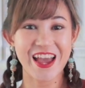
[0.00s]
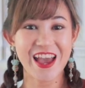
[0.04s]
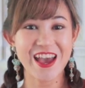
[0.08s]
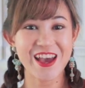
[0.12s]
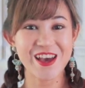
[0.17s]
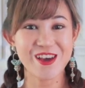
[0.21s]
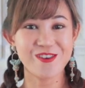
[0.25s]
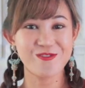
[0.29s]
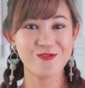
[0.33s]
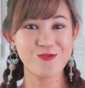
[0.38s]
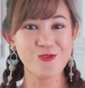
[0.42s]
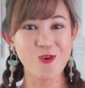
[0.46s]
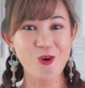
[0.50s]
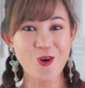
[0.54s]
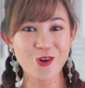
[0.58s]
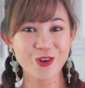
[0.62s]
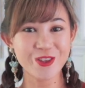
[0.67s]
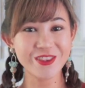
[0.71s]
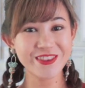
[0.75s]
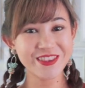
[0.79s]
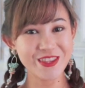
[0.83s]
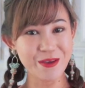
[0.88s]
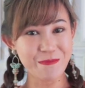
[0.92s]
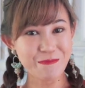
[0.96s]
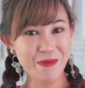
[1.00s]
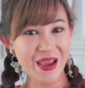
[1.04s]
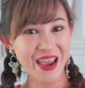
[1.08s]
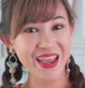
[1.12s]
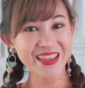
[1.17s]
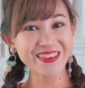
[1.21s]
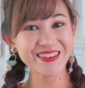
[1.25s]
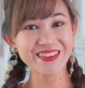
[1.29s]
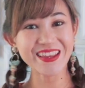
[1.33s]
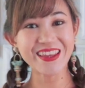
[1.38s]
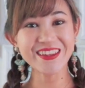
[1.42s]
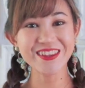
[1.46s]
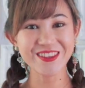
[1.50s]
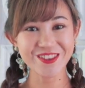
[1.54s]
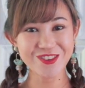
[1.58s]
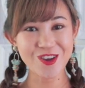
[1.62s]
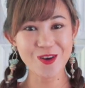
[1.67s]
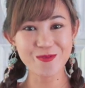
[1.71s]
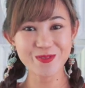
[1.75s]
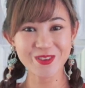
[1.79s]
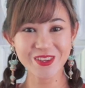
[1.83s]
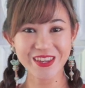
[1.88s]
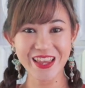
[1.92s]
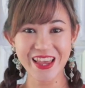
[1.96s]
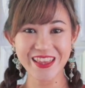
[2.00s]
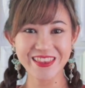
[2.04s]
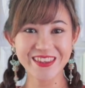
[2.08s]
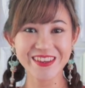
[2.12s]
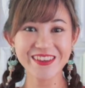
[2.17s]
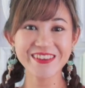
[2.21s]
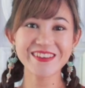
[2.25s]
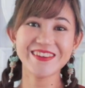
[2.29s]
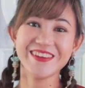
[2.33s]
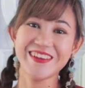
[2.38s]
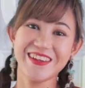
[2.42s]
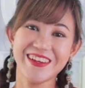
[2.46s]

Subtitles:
have worn the pants and the top together.